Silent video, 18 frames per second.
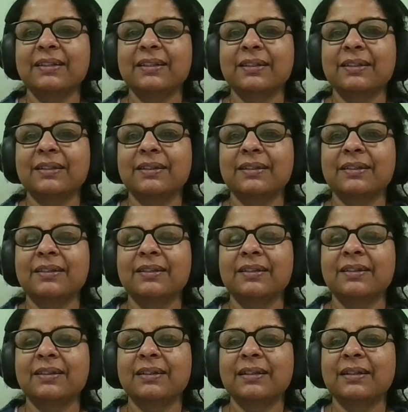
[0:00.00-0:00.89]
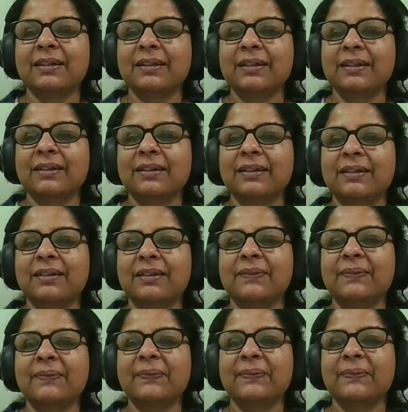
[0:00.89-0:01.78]

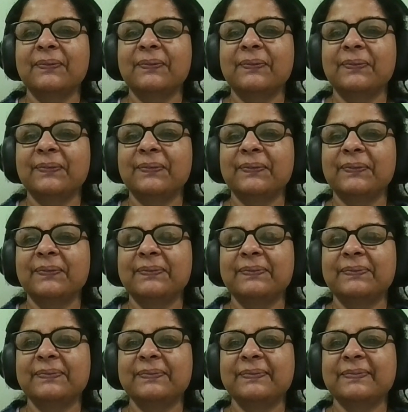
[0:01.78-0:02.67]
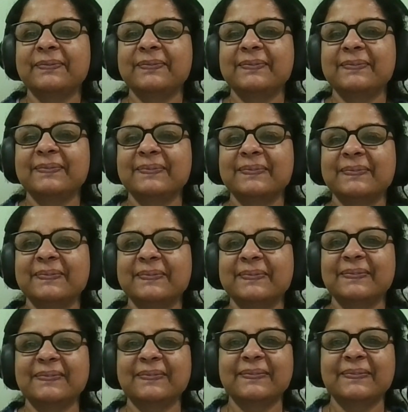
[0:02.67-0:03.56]

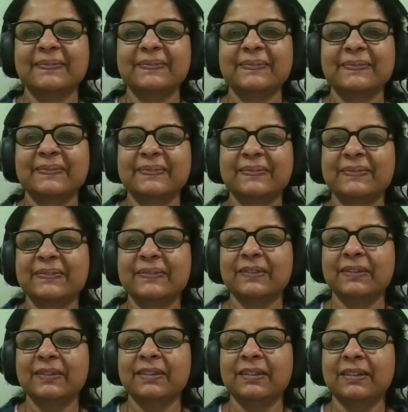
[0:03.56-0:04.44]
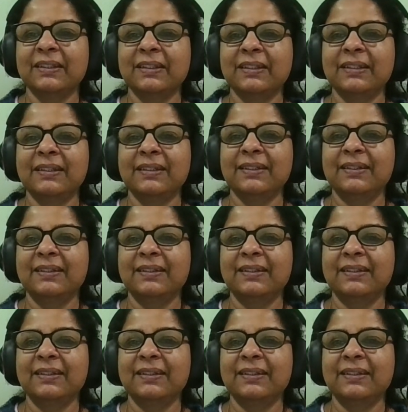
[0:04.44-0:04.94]
(silence)